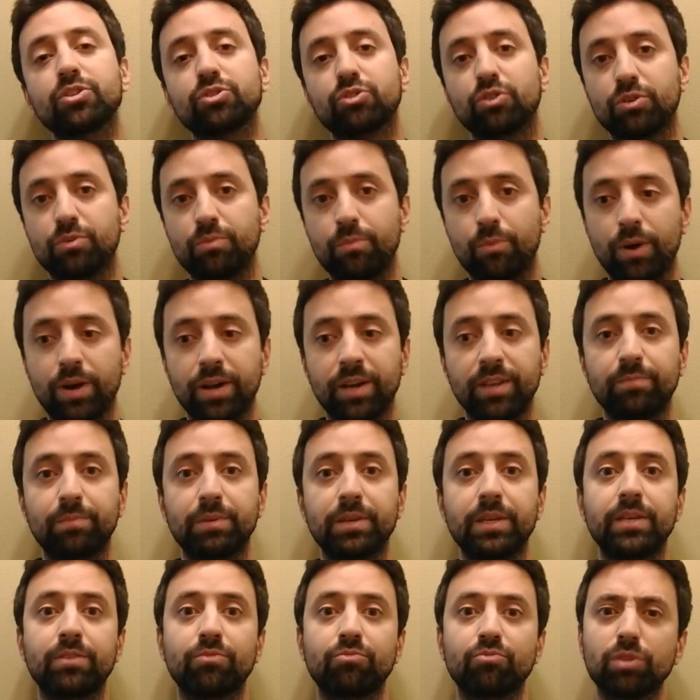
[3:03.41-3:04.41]
So you want
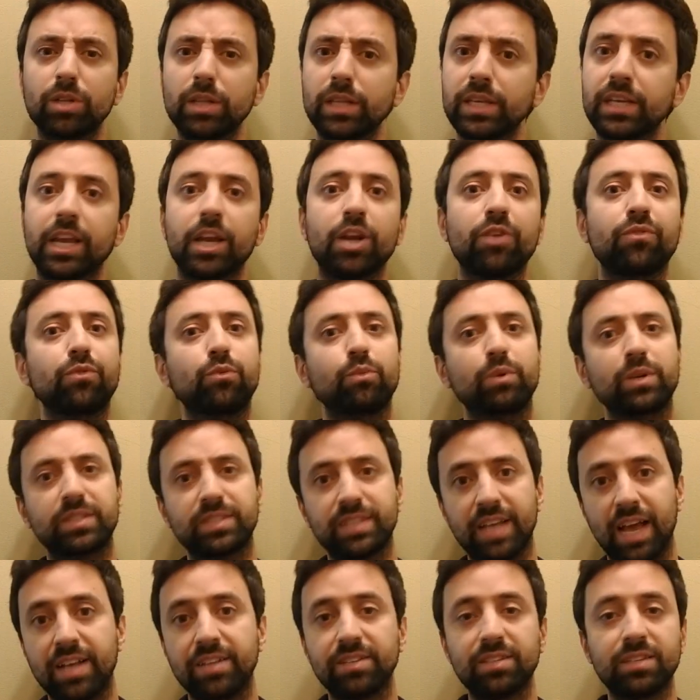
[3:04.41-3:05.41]
to be really careful
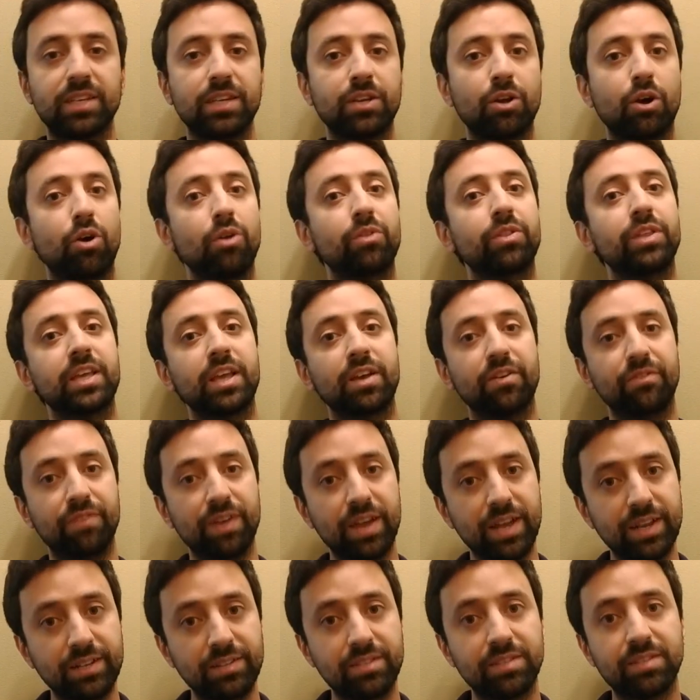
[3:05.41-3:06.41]
with testing all the
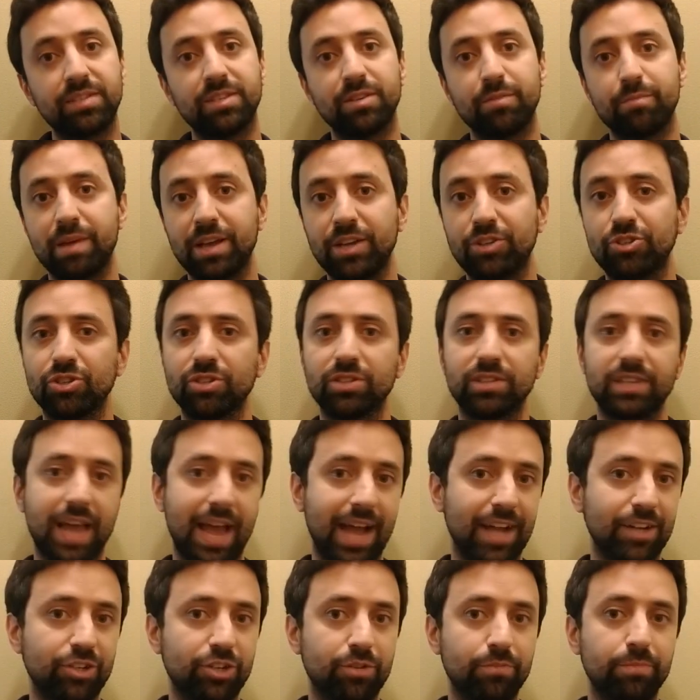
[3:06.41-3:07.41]
events, dimensions,
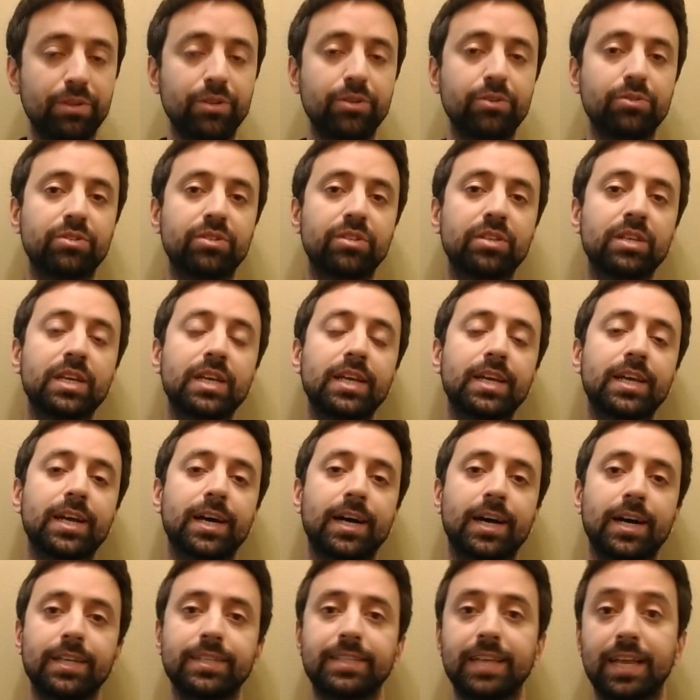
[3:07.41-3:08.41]
attributes,
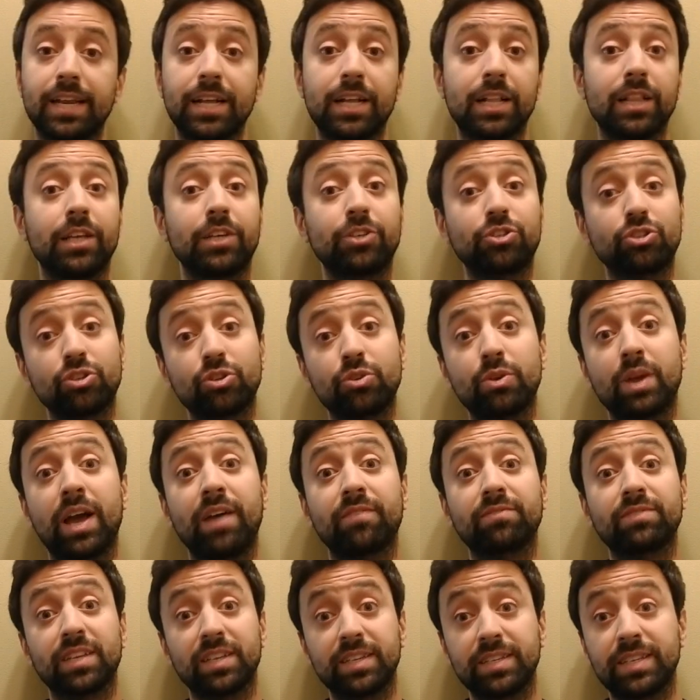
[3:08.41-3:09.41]
uh, data collection you
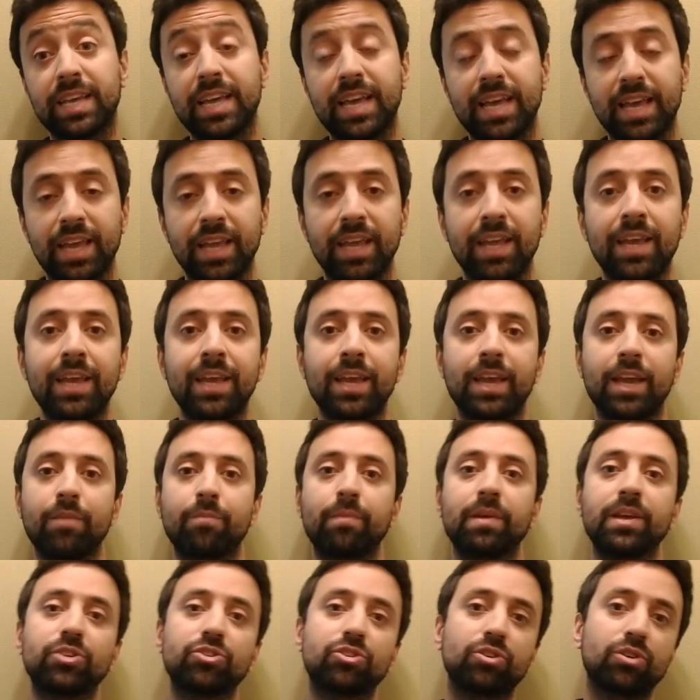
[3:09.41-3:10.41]
have today,
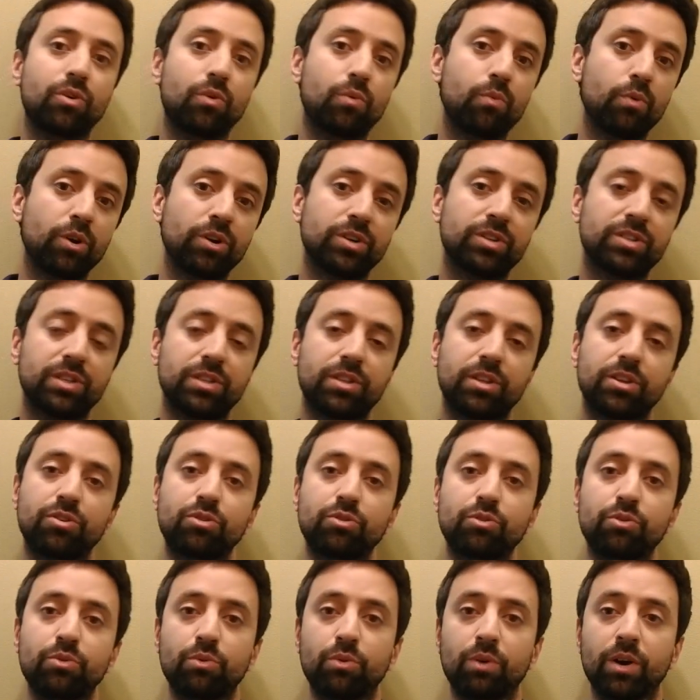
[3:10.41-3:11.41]
and make sure it works in the
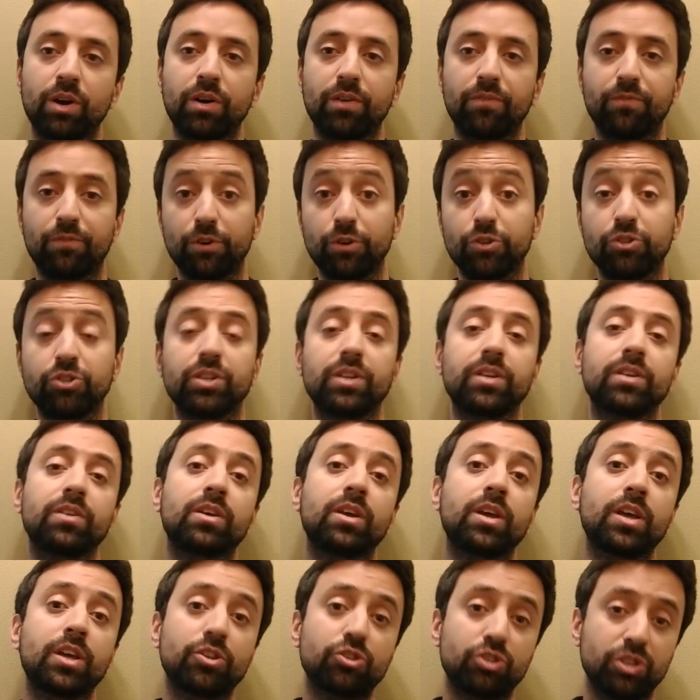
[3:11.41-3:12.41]
new
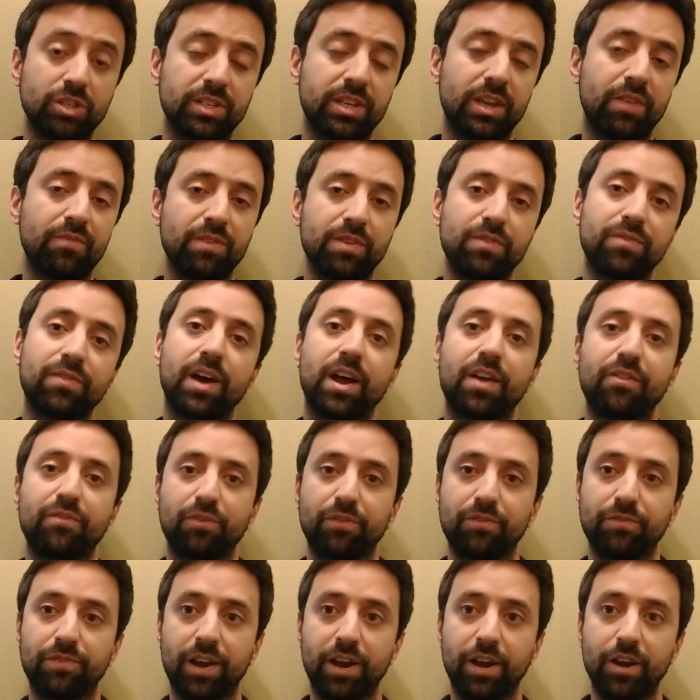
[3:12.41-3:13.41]
version GTM
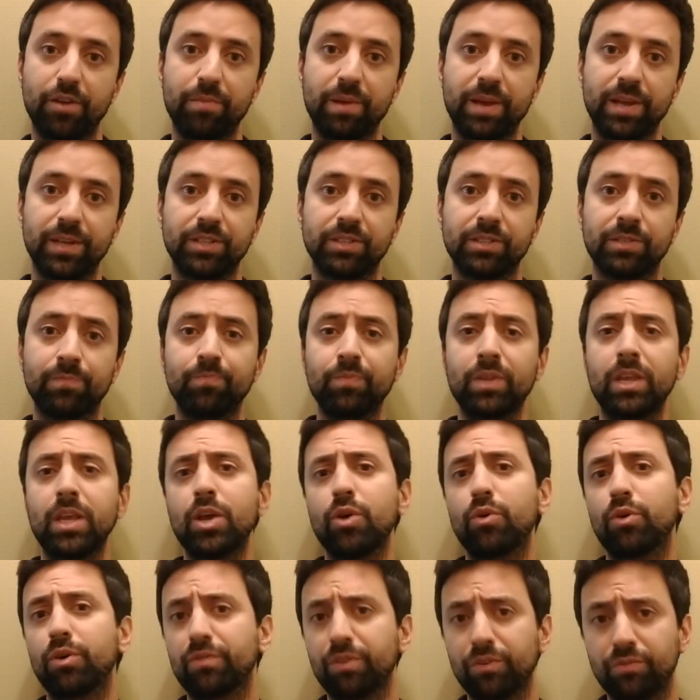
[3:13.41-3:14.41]
v5 for Firebase.
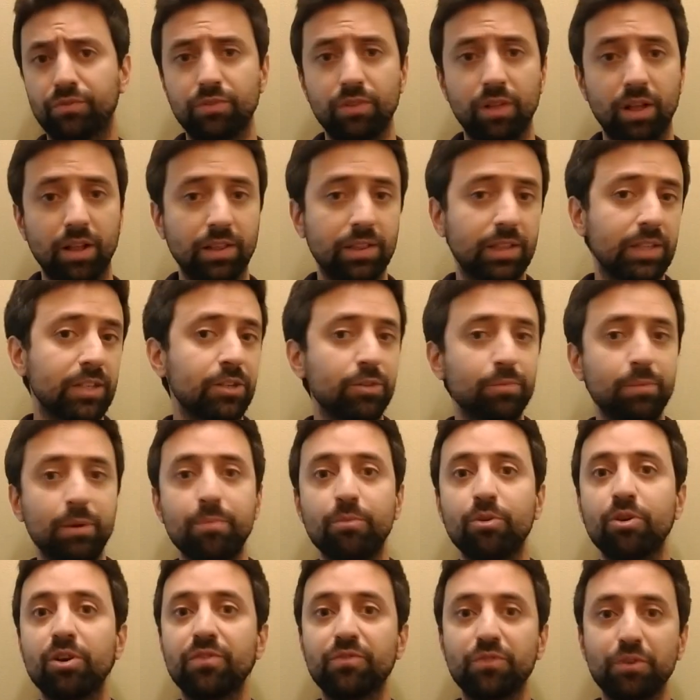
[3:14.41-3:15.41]
We have a, little
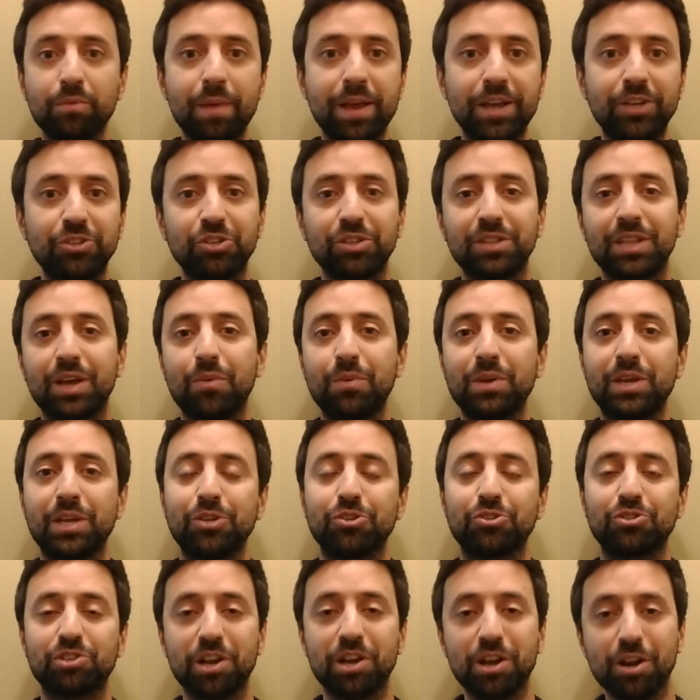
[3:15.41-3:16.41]
bit more information that we
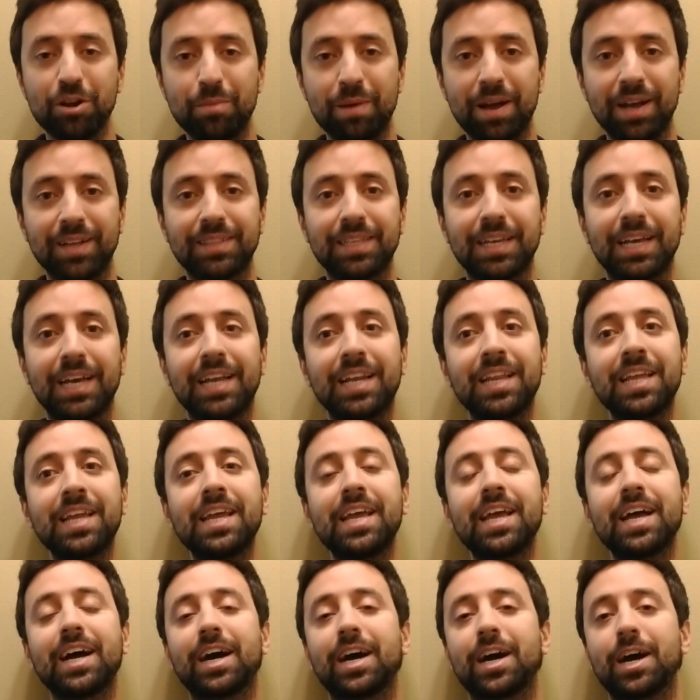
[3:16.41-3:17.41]
can share about
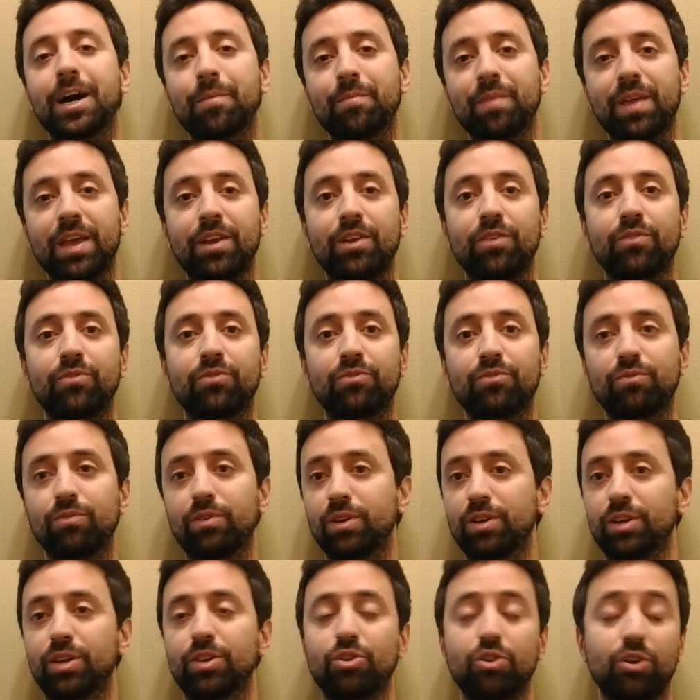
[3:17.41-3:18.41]
that. Um, and if
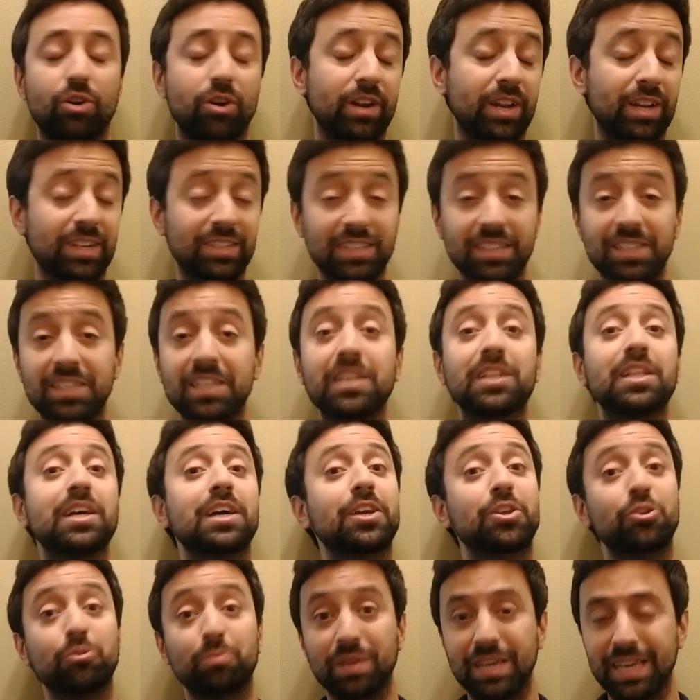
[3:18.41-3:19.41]
uh, you're an existing
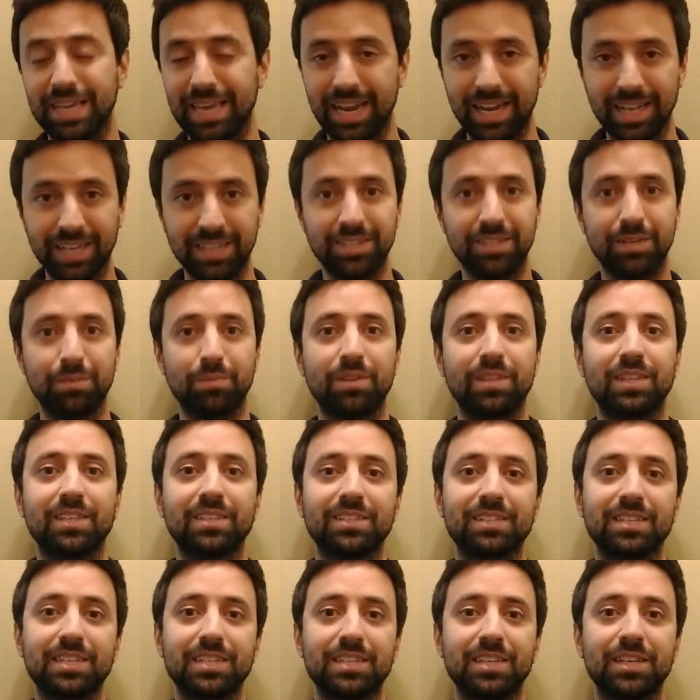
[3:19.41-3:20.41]
client, you'll be getting some of
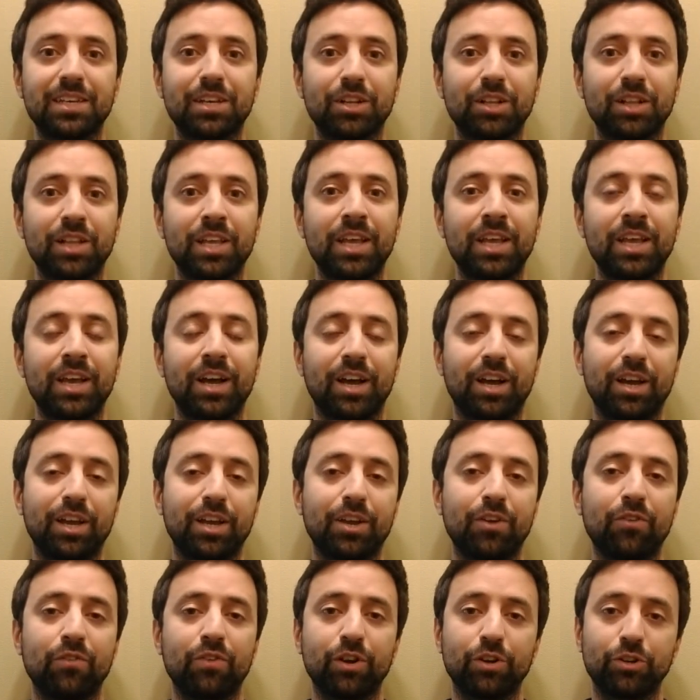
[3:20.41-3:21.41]
this detail uh,
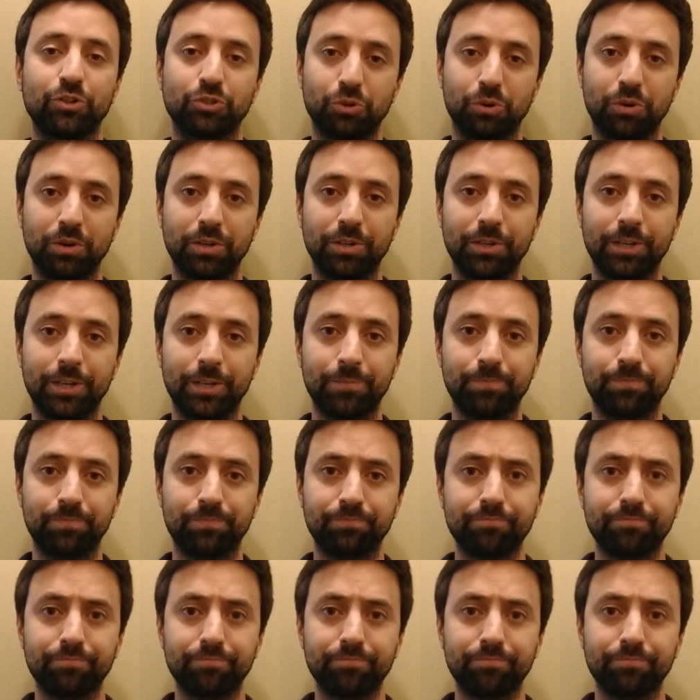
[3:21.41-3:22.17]
here very shortly.